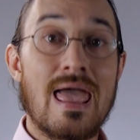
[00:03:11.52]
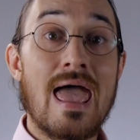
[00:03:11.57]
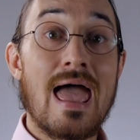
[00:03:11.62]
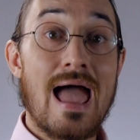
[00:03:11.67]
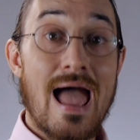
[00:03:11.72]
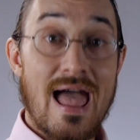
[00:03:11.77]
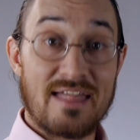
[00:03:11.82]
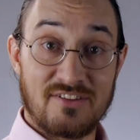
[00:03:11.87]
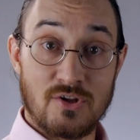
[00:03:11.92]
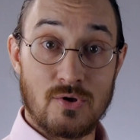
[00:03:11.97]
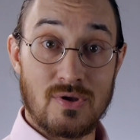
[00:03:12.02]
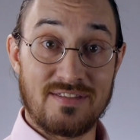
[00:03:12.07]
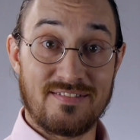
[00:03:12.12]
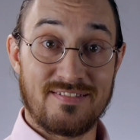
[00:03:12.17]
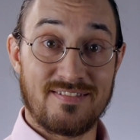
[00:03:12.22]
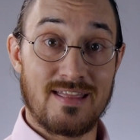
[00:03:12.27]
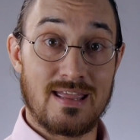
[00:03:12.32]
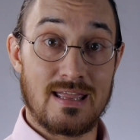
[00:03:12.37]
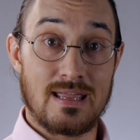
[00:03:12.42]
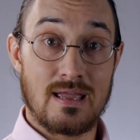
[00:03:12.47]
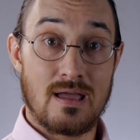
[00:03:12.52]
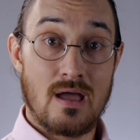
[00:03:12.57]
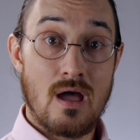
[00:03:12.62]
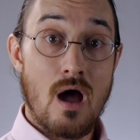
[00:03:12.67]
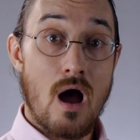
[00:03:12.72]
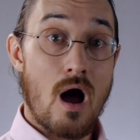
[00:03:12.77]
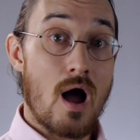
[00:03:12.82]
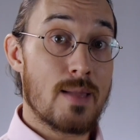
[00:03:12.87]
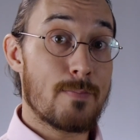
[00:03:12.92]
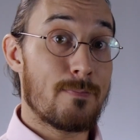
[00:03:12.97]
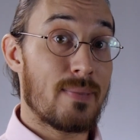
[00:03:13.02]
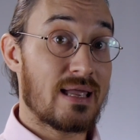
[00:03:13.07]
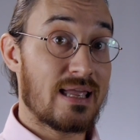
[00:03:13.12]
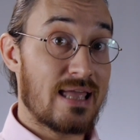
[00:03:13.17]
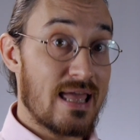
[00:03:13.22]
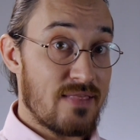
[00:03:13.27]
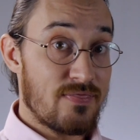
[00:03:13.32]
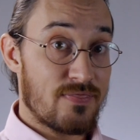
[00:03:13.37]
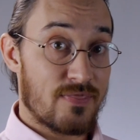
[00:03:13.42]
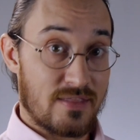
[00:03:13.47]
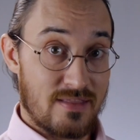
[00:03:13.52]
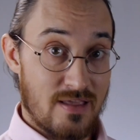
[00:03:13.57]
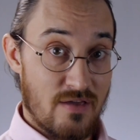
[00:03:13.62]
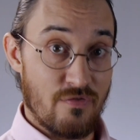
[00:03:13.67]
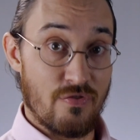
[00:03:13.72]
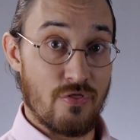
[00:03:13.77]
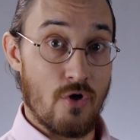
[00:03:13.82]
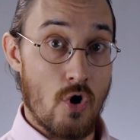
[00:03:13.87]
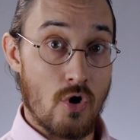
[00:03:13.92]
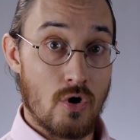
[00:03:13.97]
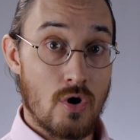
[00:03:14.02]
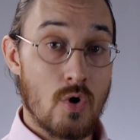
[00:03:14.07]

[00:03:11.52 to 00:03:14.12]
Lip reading: As you can see, I begin the diphthong